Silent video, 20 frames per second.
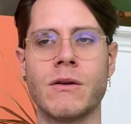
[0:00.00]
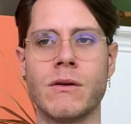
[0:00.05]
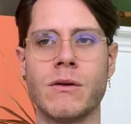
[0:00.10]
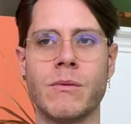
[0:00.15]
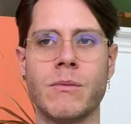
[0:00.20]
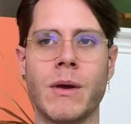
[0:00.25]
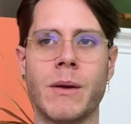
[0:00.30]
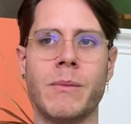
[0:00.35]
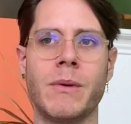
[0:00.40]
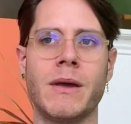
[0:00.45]

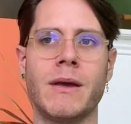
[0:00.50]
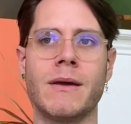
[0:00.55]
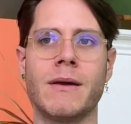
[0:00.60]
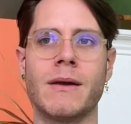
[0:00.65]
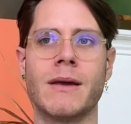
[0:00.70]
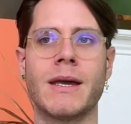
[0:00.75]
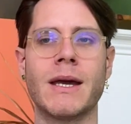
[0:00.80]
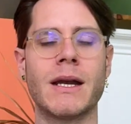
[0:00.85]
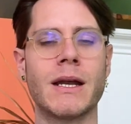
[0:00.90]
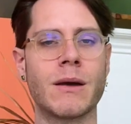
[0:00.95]
may be
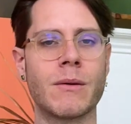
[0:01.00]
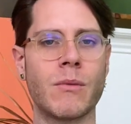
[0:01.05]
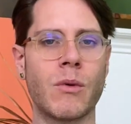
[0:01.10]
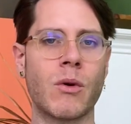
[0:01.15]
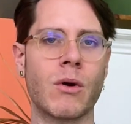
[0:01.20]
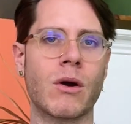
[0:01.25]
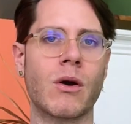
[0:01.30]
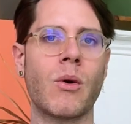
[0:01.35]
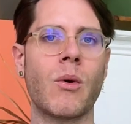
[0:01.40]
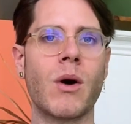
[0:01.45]
getting
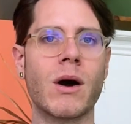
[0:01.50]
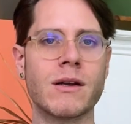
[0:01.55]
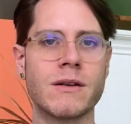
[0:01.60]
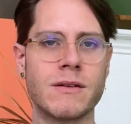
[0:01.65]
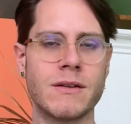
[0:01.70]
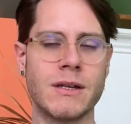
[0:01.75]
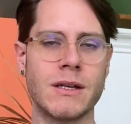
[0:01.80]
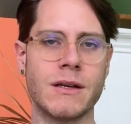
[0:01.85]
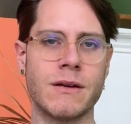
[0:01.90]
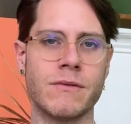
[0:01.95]
more
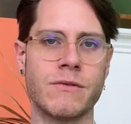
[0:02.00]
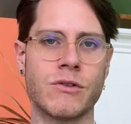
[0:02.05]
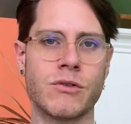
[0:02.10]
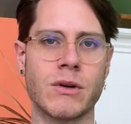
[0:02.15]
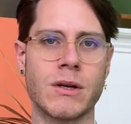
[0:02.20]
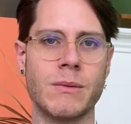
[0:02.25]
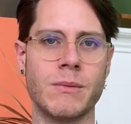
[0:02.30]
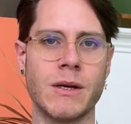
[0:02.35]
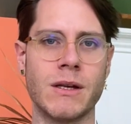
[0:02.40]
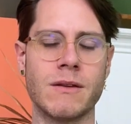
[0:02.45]
quantity of
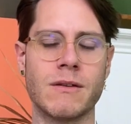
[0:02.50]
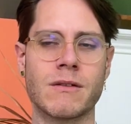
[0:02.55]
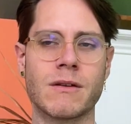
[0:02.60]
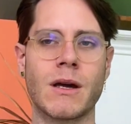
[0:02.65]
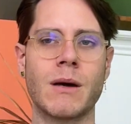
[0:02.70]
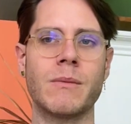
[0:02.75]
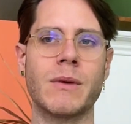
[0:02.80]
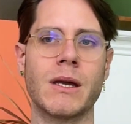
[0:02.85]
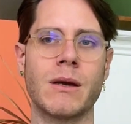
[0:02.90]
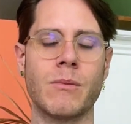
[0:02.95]
treatments
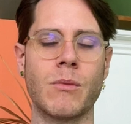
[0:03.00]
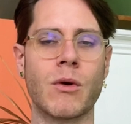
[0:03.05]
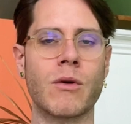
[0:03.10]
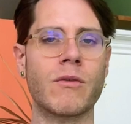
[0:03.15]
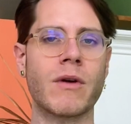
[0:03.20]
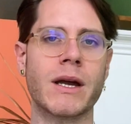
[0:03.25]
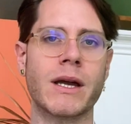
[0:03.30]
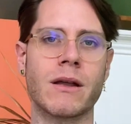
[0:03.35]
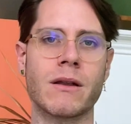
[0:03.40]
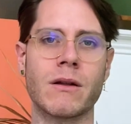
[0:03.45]
coming in more
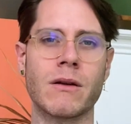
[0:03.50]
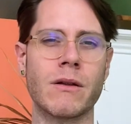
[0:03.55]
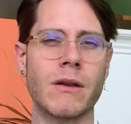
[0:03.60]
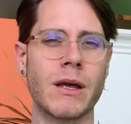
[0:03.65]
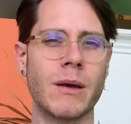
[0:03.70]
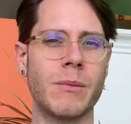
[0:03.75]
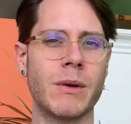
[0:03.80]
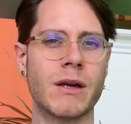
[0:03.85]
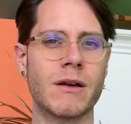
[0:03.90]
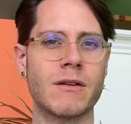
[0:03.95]

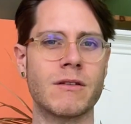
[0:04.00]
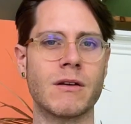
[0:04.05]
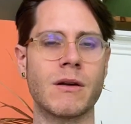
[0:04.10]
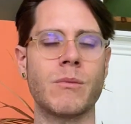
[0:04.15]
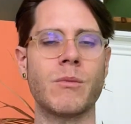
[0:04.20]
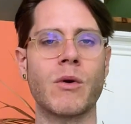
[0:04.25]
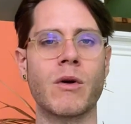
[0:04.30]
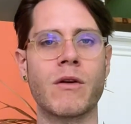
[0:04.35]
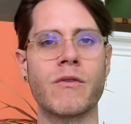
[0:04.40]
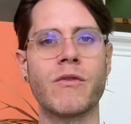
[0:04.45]
regularly because they're
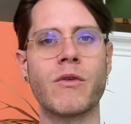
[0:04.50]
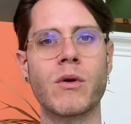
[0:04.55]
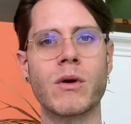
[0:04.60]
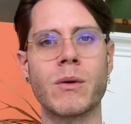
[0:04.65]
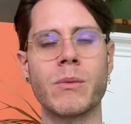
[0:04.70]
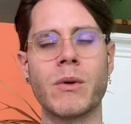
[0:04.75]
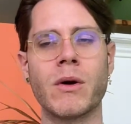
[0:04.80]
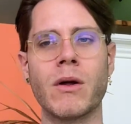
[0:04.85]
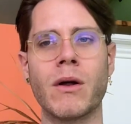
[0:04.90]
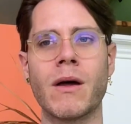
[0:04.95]
more
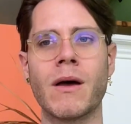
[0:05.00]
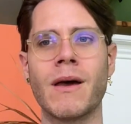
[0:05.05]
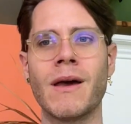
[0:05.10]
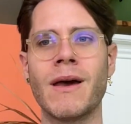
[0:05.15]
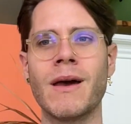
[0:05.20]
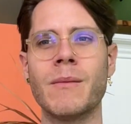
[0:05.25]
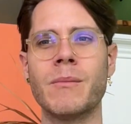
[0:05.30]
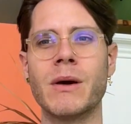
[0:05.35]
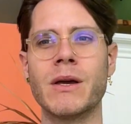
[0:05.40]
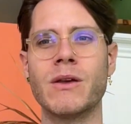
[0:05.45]
affordable,
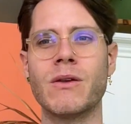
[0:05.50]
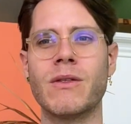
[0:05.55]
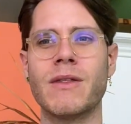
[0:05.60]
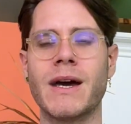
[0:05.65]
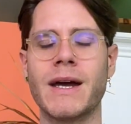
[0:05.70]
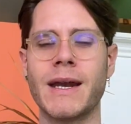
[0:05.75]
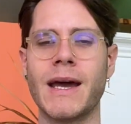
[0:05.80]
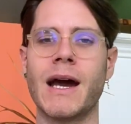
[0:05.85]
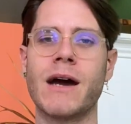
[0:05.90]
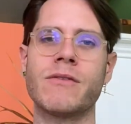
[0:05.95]
but you
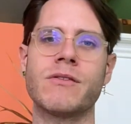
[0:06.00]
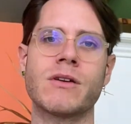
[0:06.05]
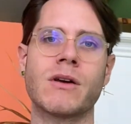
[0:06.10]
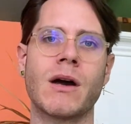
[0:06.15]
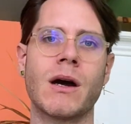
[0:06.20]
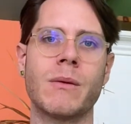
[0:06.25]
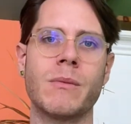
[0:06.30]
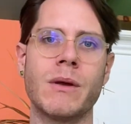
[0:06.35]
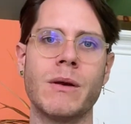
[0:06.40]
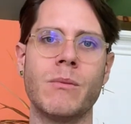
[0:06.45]
then have to
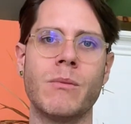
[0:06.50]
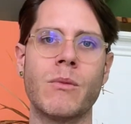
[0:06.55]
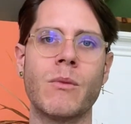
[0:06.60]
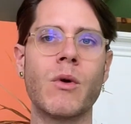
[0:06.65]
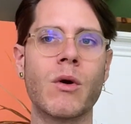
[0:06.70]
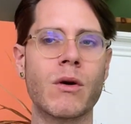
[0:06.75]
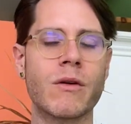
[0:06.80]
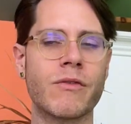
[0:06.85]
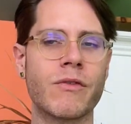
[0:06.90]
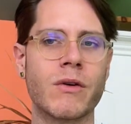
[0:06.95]
come in
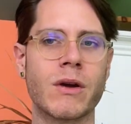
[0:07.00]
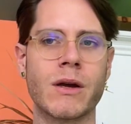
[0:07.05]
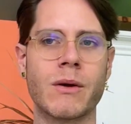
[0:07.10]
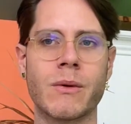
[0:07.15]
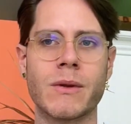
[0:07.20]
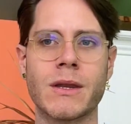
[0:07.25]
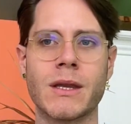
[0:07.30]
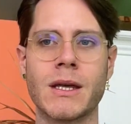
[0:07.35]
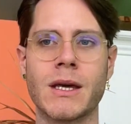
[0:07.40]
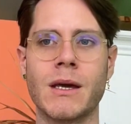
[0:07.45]
more
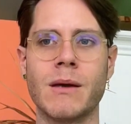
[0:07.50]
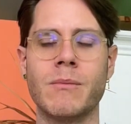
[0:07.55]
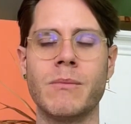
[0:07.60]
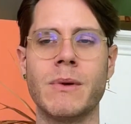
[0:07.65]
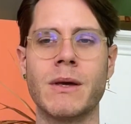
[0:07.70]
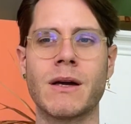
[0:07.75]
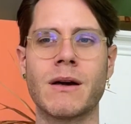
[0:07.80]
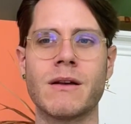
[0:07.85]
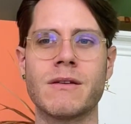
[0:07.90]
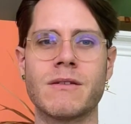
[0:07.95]
frequently
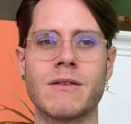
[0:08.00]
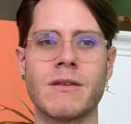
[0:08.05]
because